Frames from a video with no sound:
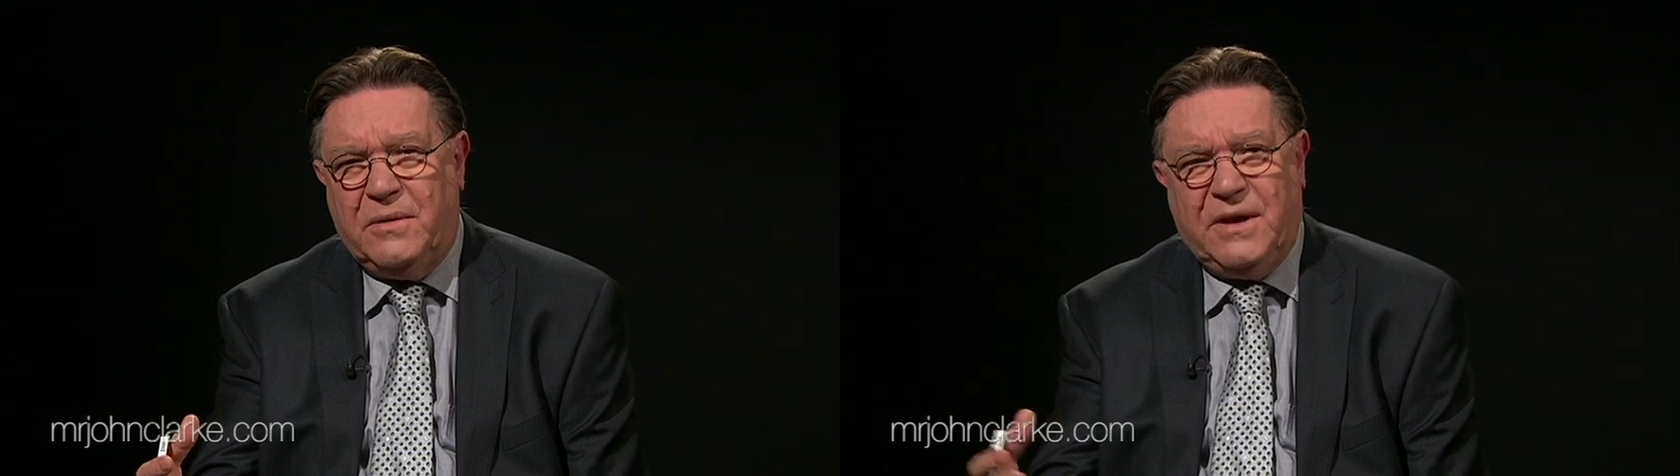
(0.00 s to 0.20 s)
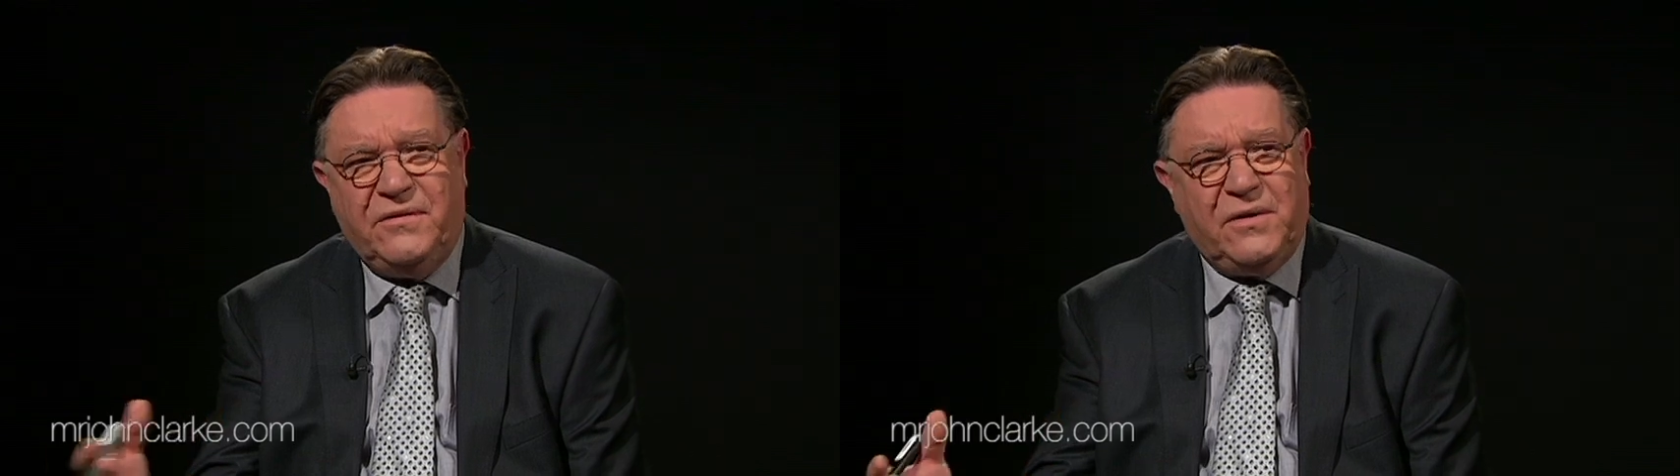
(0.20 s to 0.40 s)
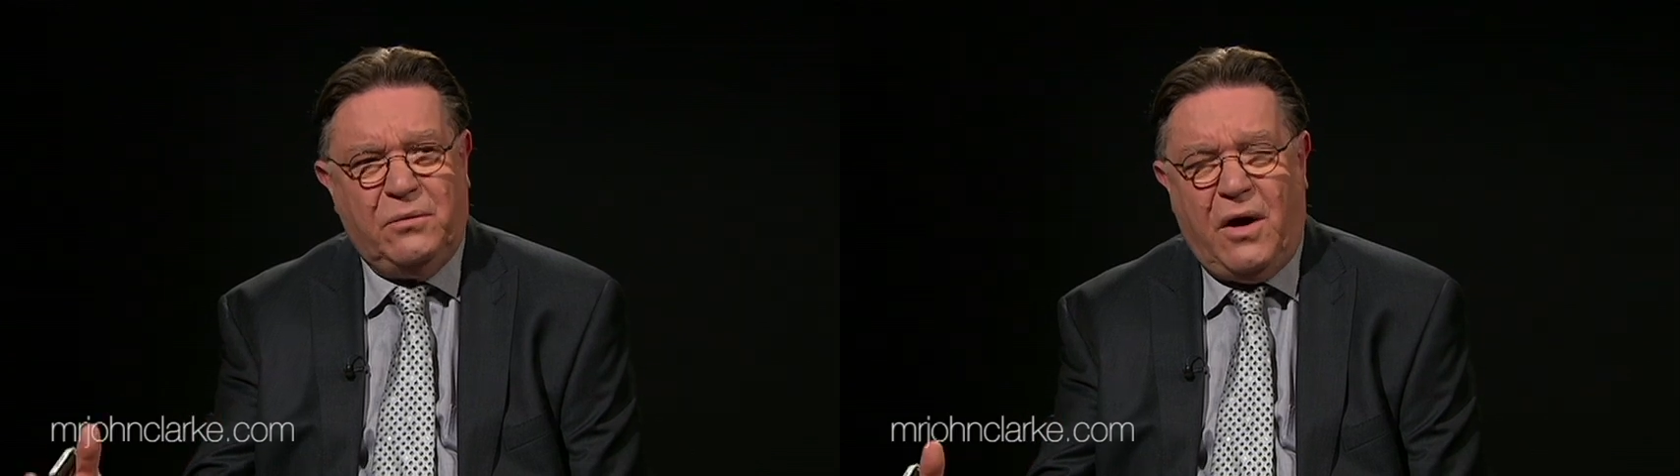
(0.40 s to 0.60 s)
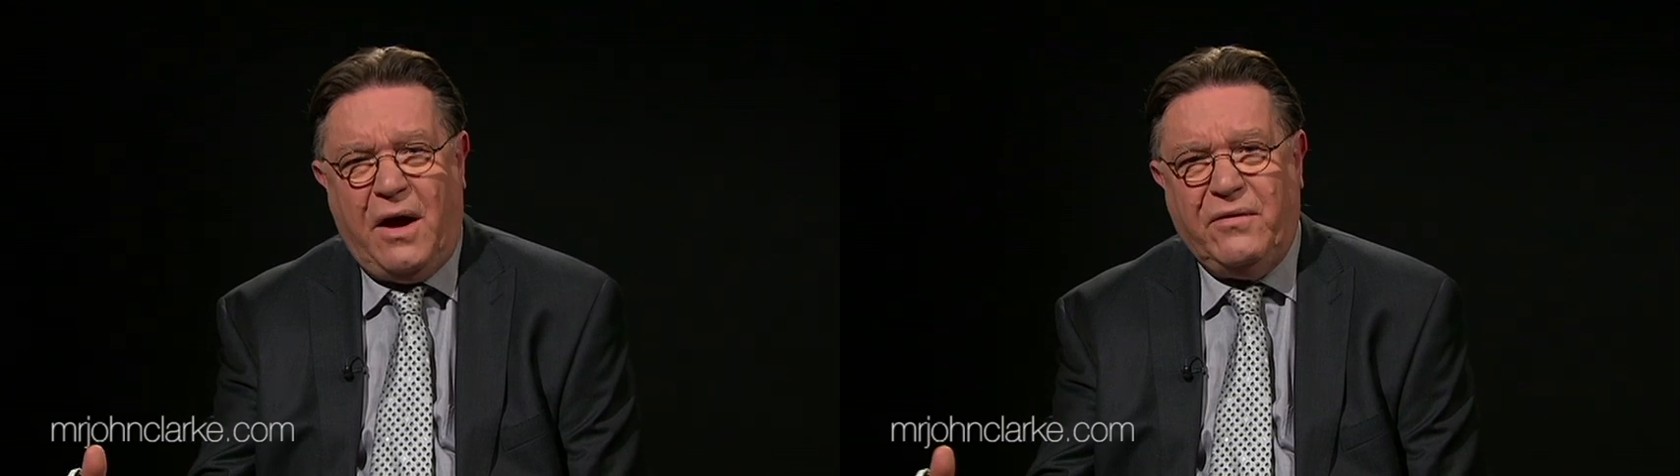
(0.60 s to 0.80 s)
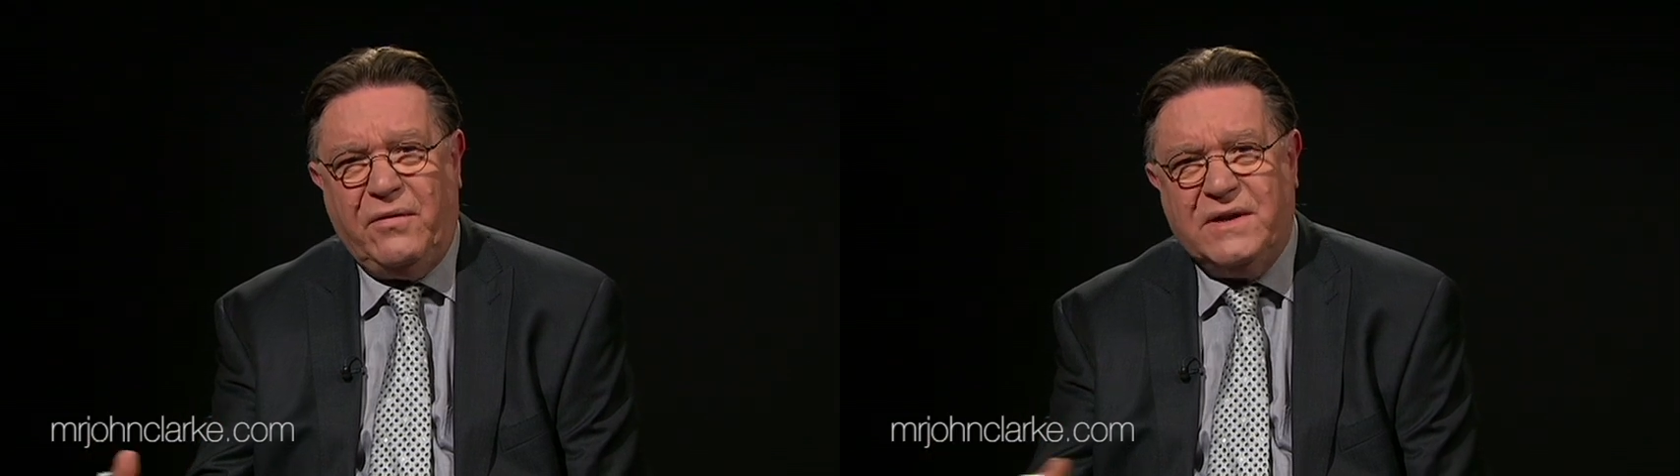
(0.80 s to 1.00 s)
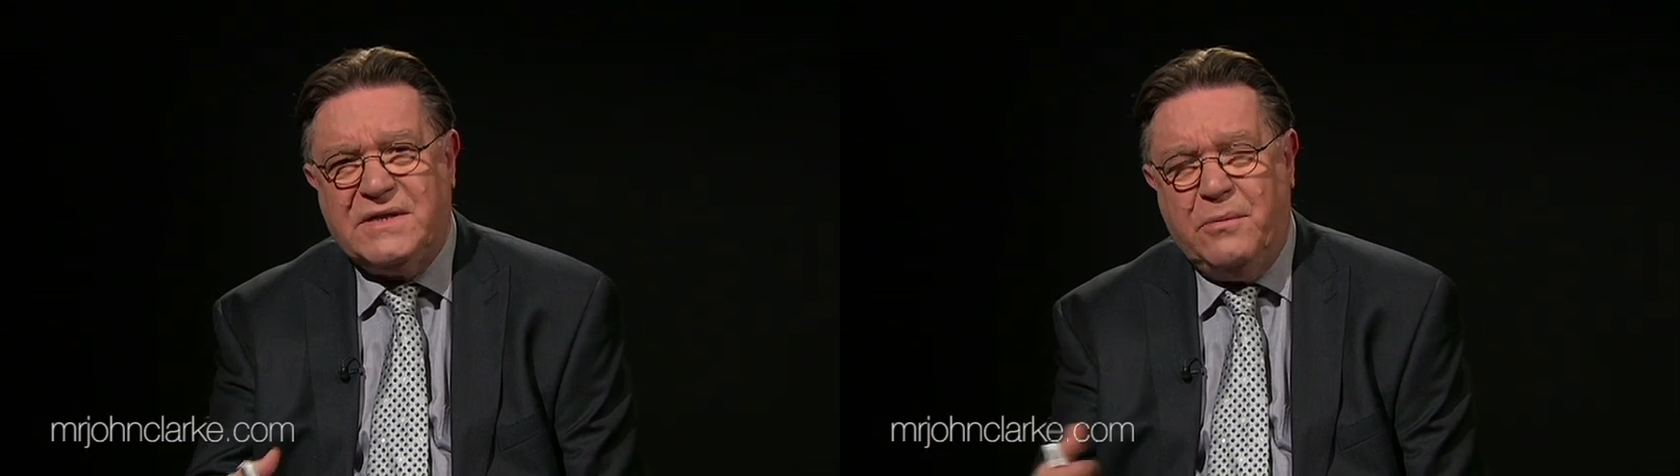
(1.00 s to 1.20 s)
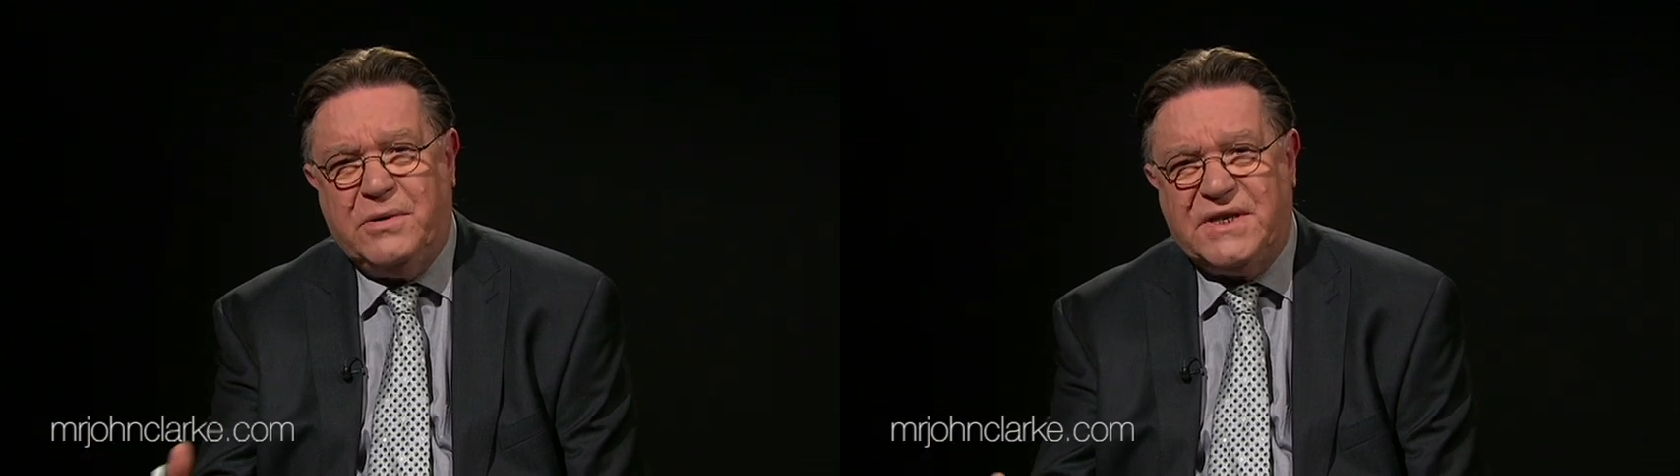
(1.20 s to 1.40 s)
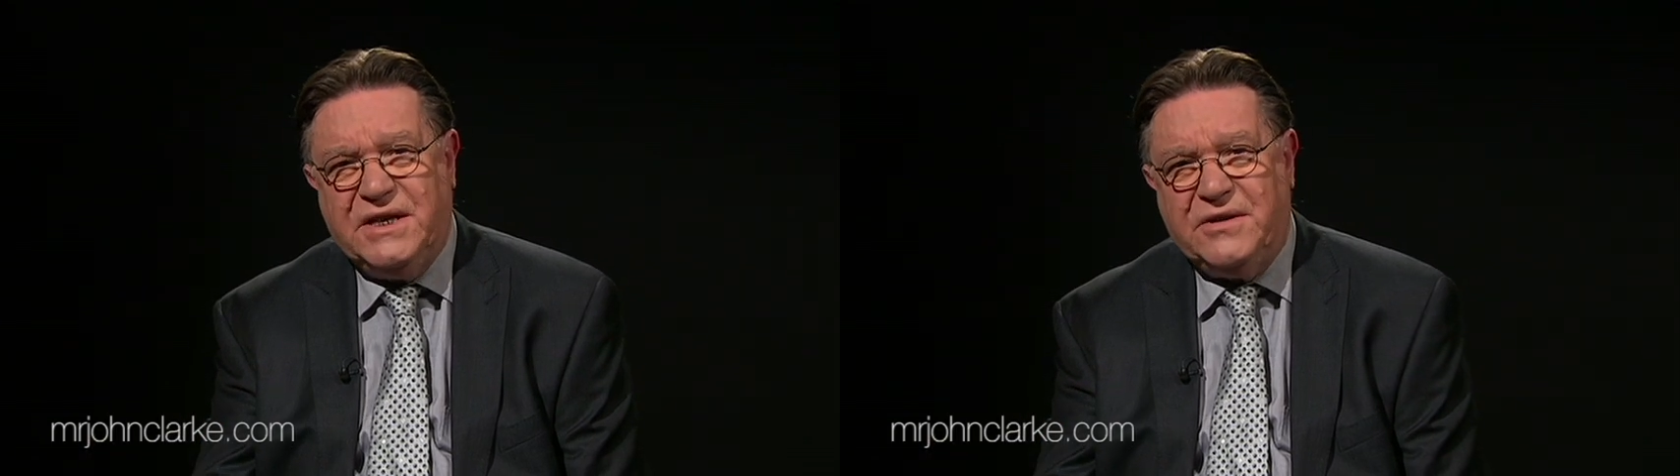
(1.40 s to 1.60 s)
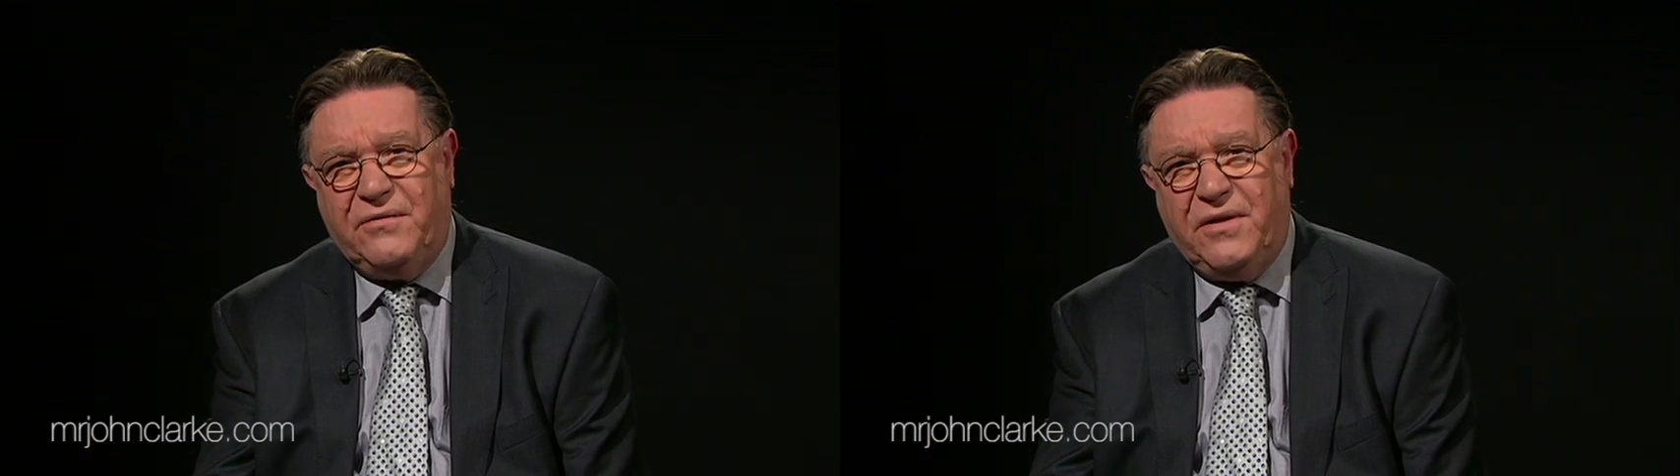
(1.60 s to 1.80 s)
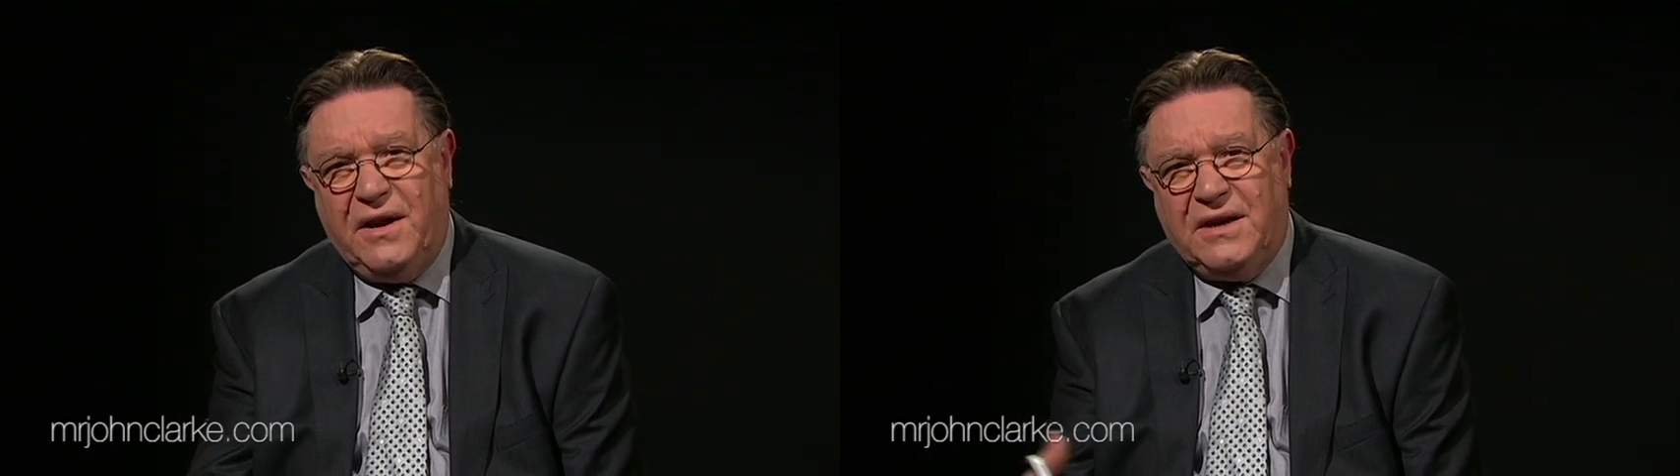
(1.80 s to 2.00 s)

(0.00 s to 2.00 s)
gifts arrive if there's no procedure for their yeah,